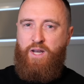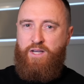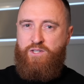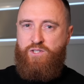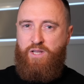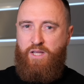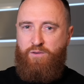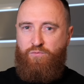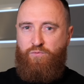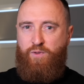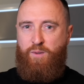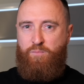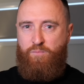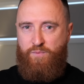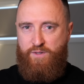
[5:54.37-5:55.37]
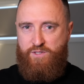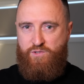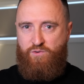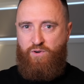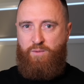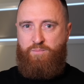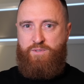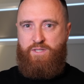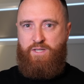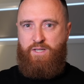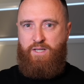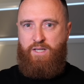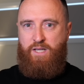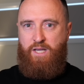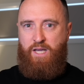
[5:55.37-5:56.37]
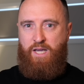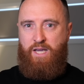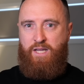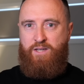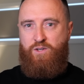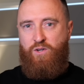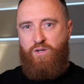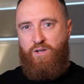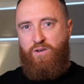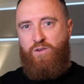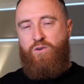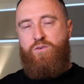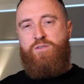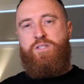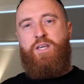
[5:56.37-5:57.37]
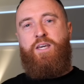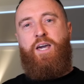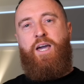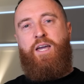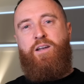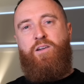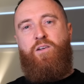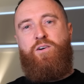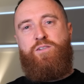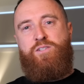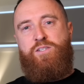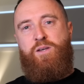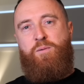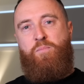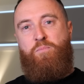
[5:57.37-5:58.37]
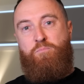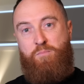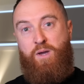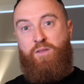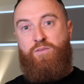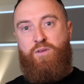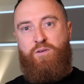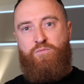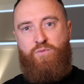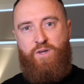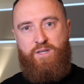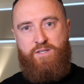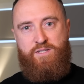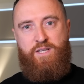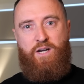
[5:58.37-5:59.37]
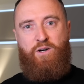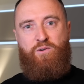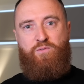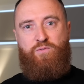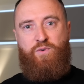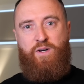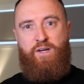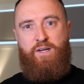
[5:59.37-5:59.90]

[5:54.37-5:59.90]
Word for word: actually flip the script and you can use the gain loss method for yourself